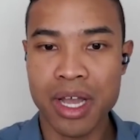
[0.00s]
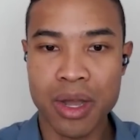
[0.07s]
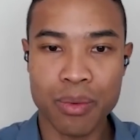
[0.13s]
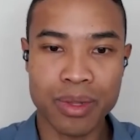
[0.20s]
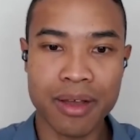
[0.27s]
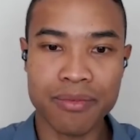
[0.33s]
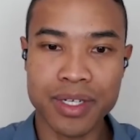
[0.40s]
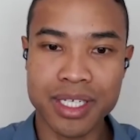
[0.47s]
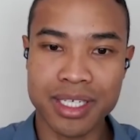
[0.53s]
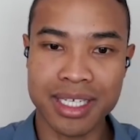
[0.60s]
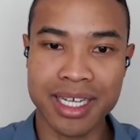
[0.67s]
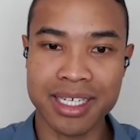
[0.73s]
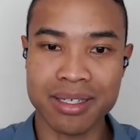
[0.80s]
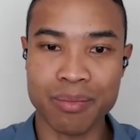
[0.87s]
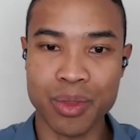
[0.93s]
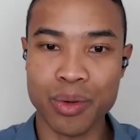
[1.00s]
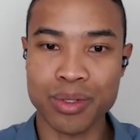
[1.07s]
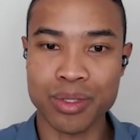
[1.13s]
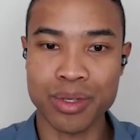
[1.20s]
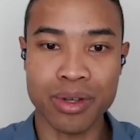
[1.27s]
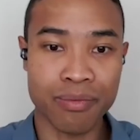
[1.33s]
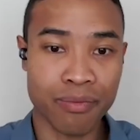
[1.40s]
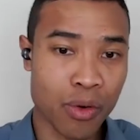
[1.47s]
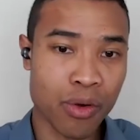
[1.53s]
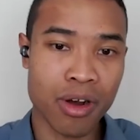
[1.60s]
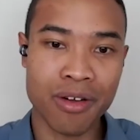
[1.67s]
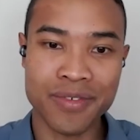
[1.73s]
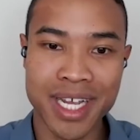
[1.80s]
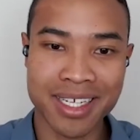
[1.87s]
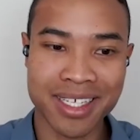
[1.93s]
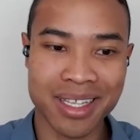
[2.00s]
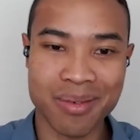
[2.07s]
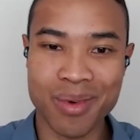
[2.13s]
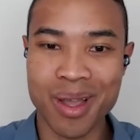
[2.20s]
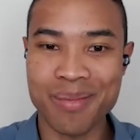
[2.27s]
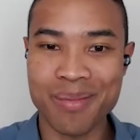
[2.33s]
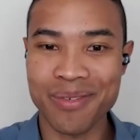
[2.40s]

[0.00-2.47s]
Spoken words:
Would love to just hear some thoughts on 4 offtakes at the moment.